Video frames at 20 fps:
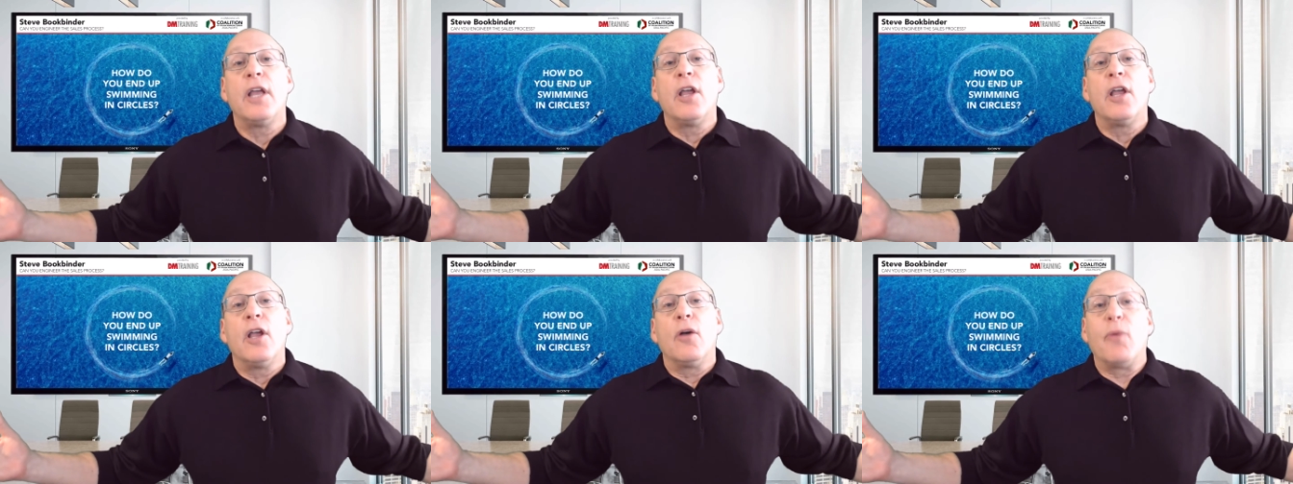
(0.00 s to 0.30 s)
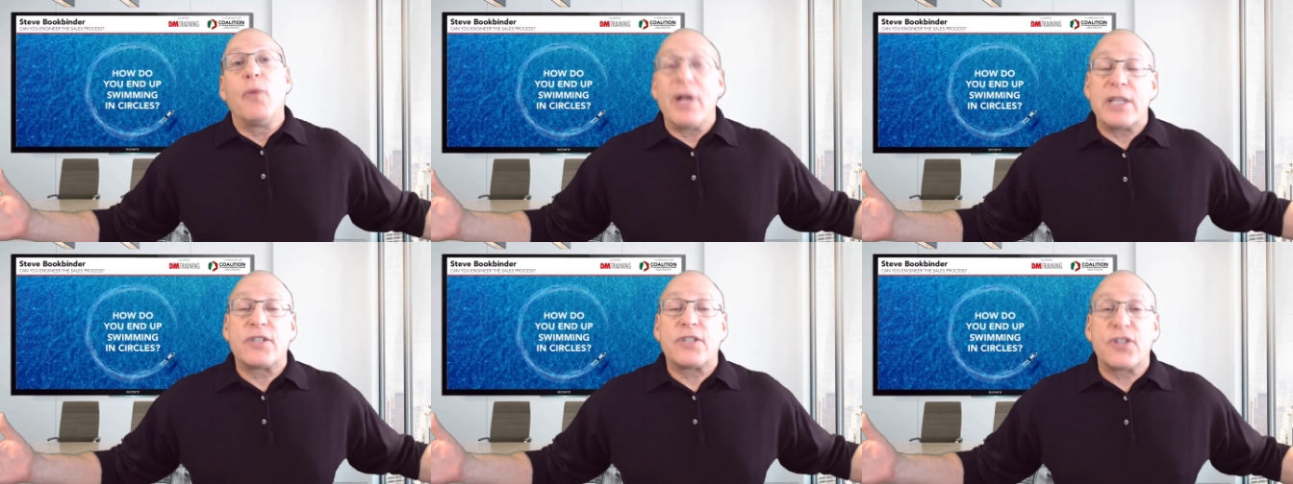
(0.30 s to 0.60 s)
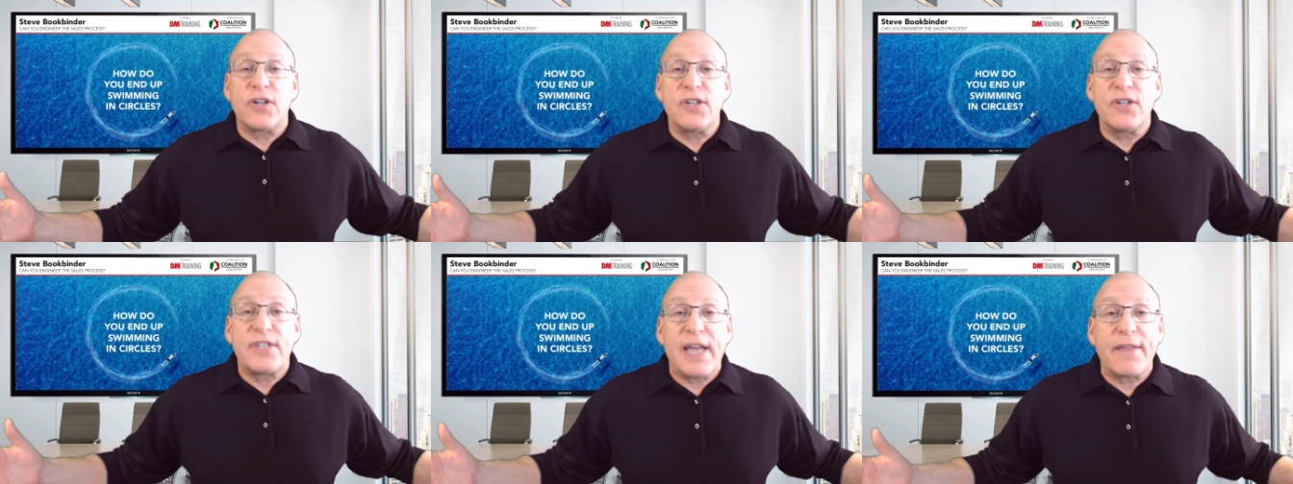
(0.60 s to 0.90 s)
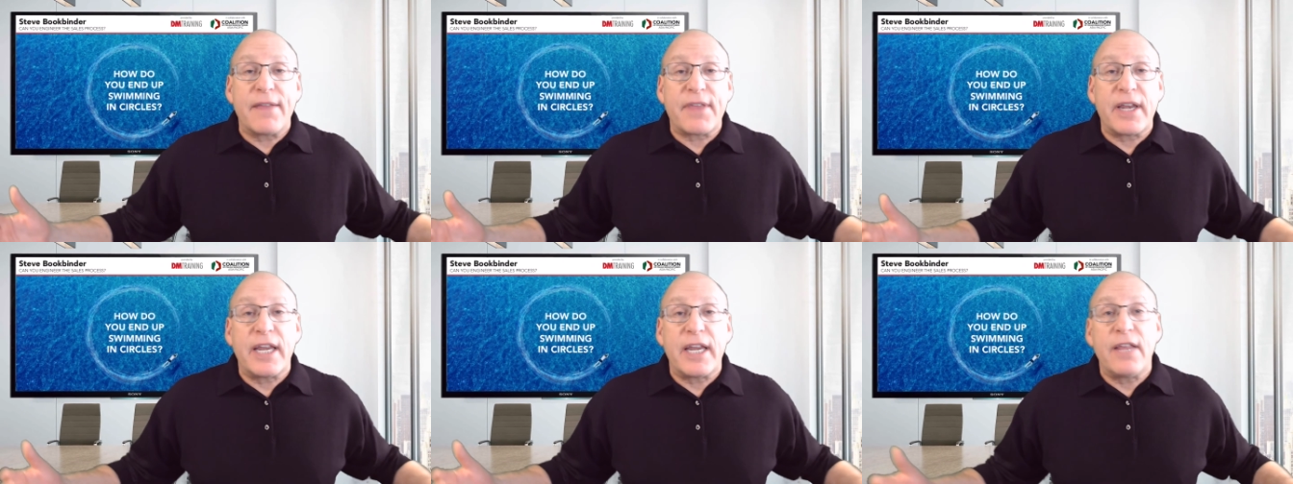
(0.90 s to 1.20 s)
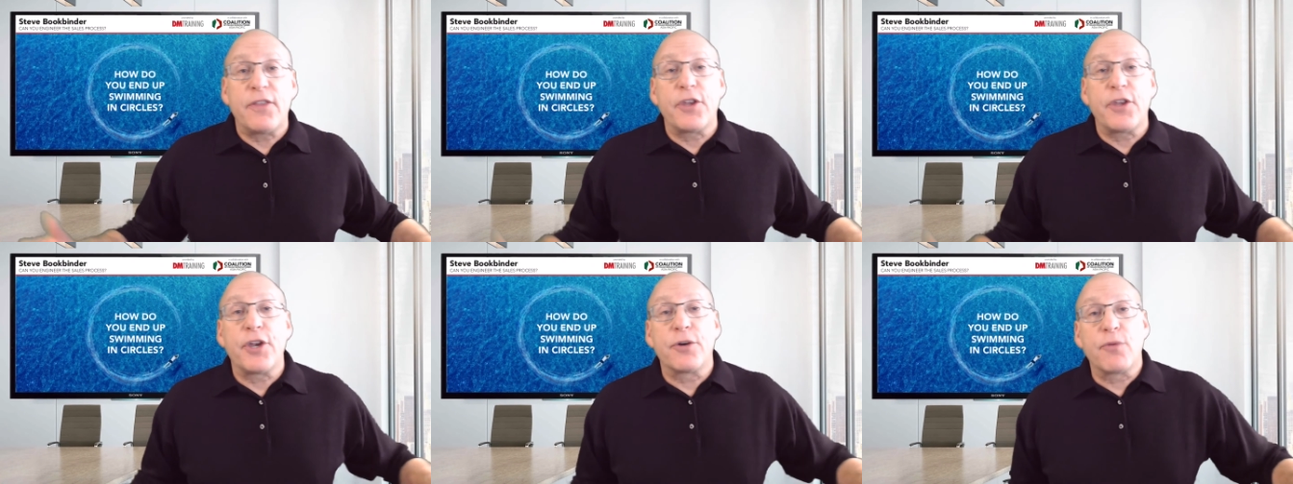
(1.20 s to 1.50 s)
well, it turns out that
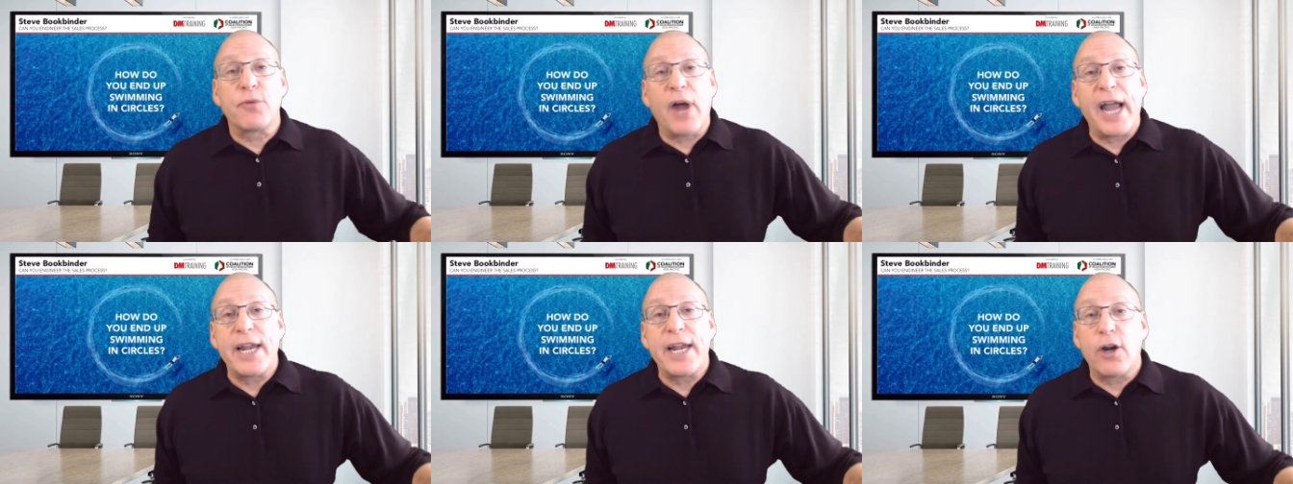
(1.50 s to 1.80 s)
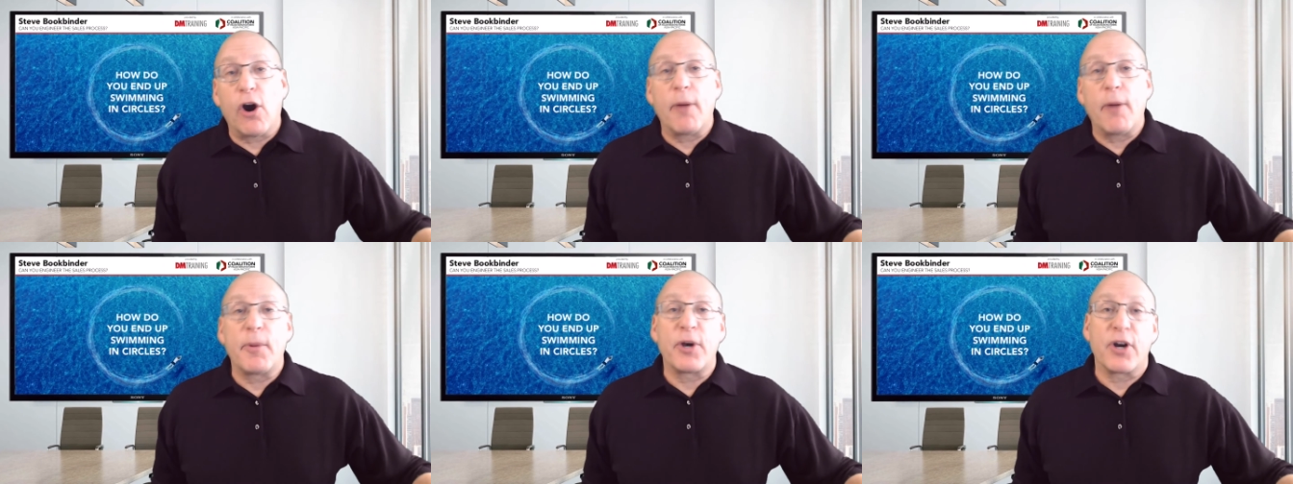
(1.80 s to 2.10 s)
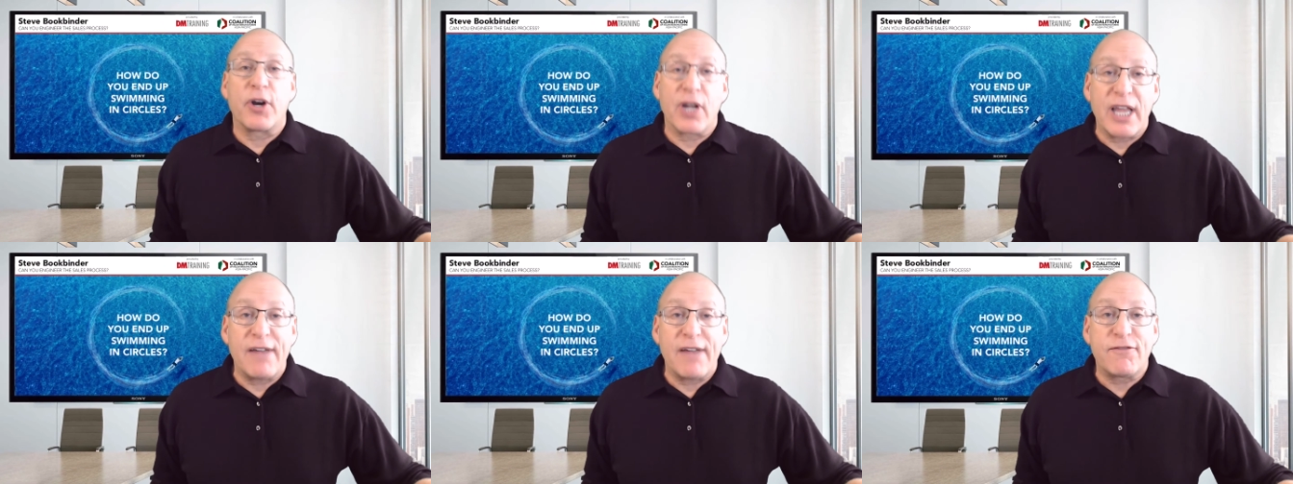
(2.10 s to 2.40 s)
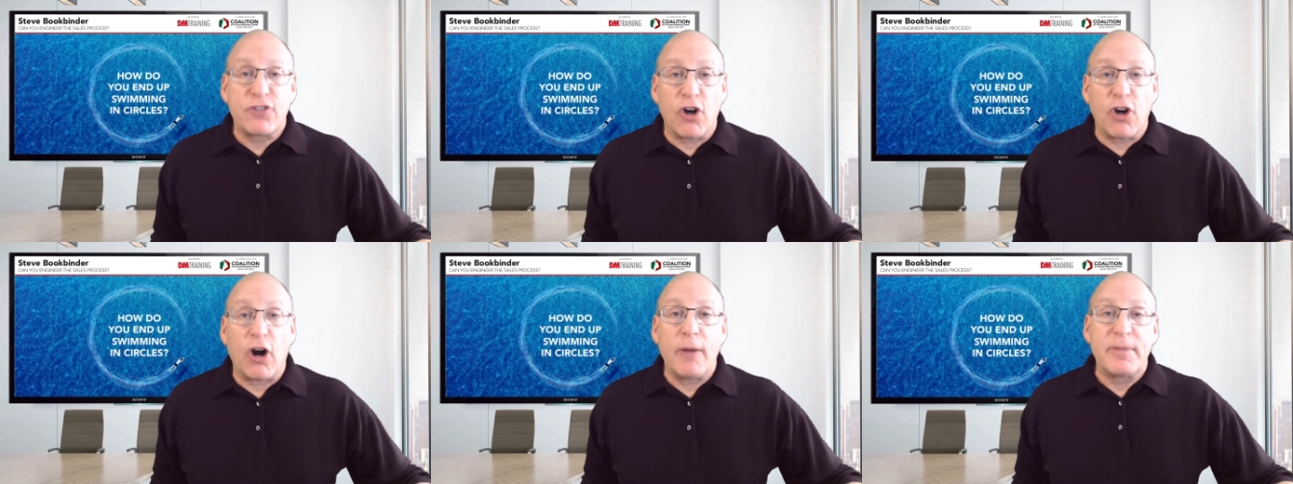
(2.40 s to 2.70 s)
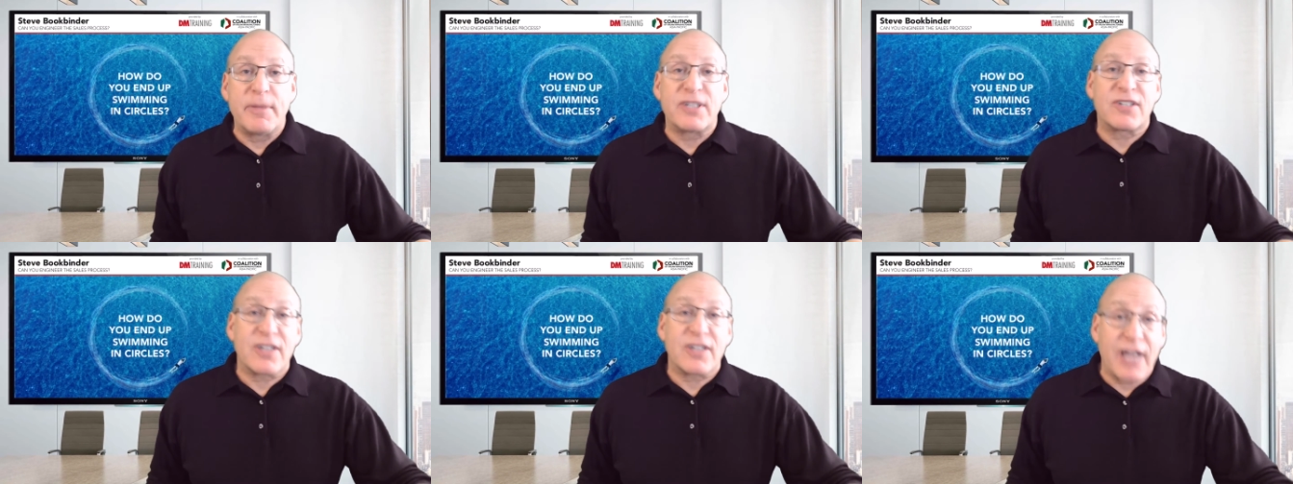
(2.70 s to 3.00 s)
either your right arm or your left arm
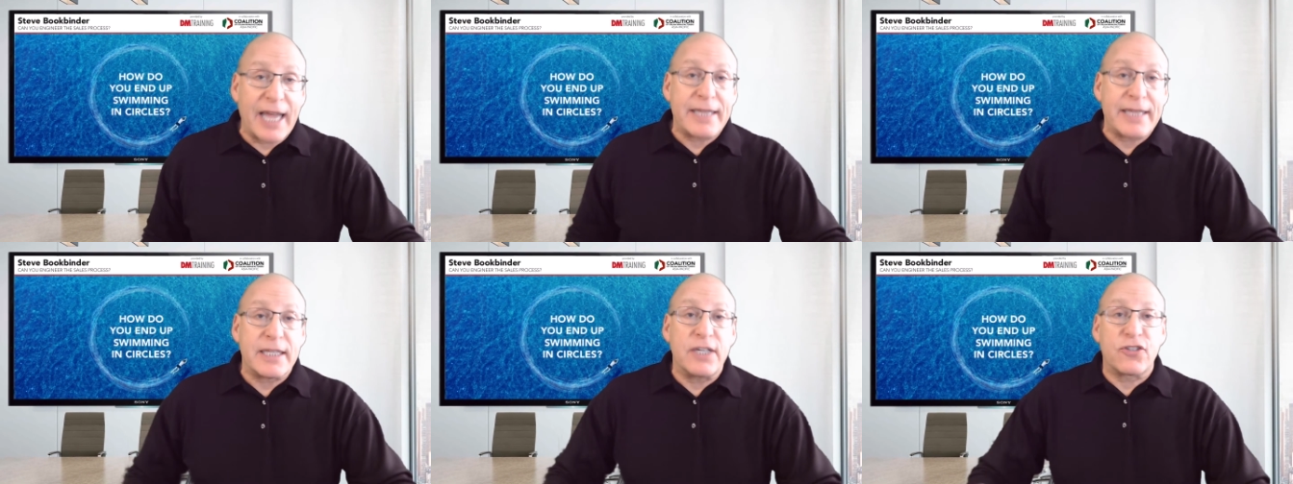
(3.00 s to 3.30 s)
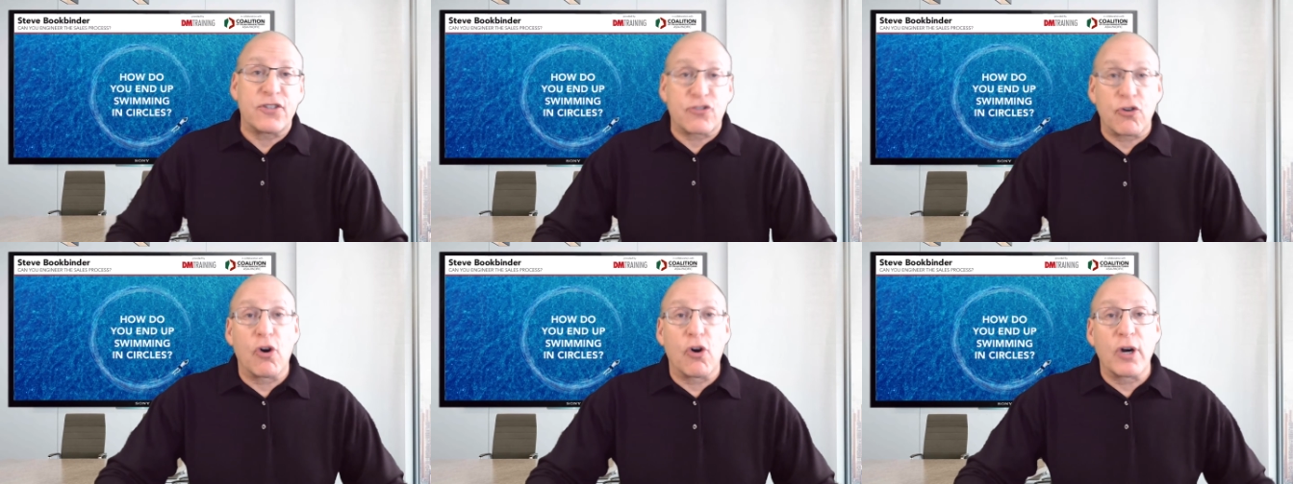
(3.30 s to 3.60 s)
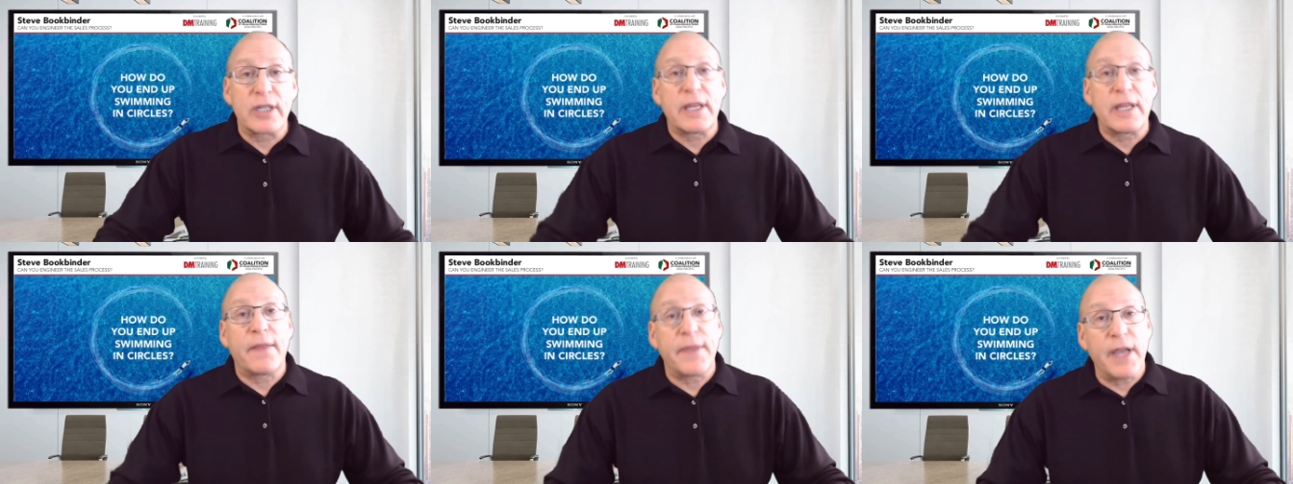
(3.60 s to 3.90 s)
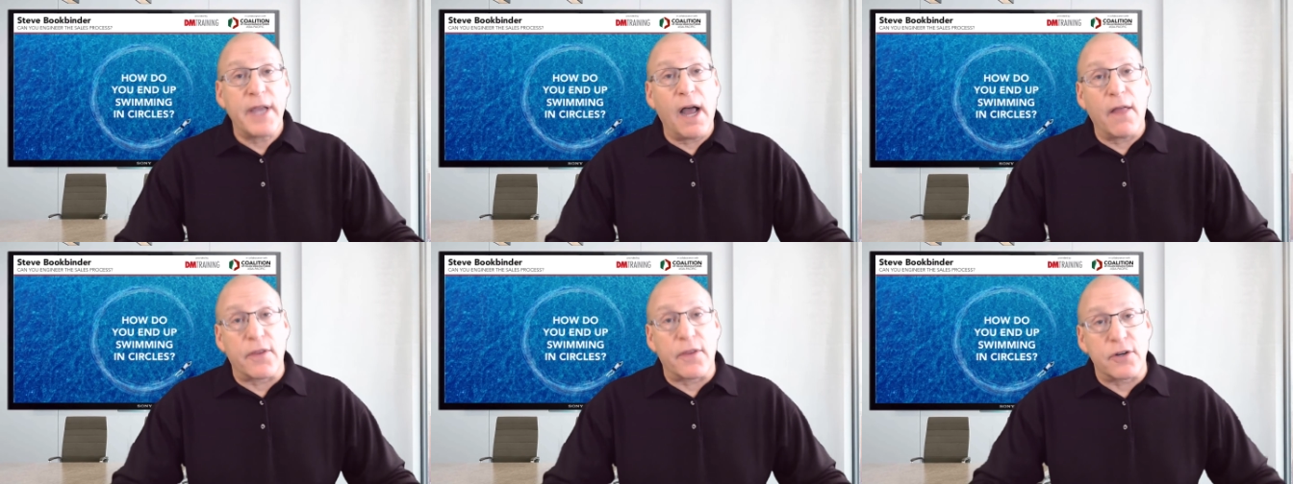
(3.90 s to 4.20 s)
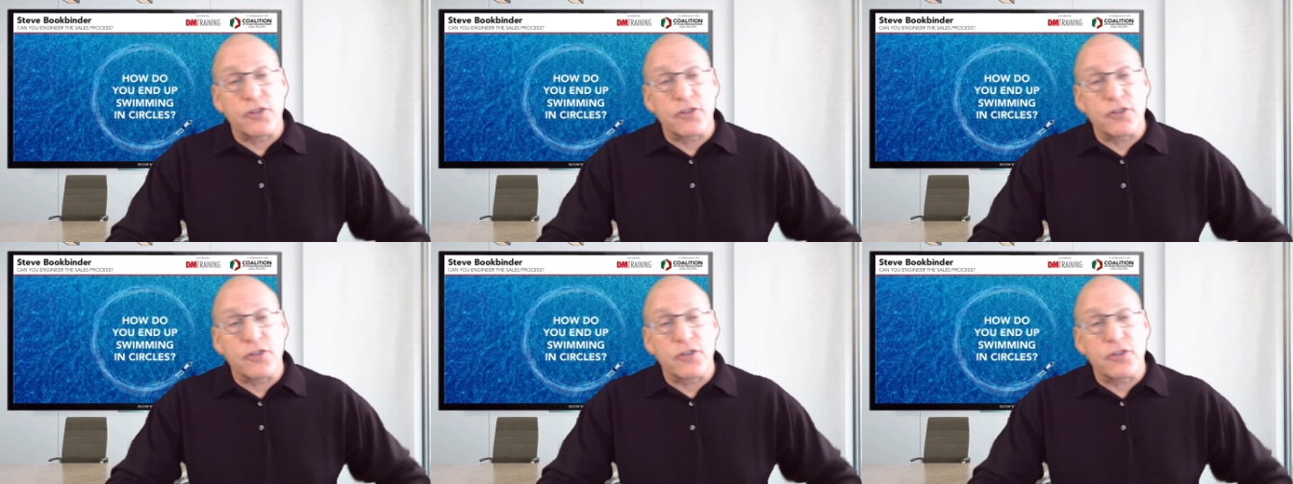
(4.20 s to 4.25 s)
is slightly stronger than the other.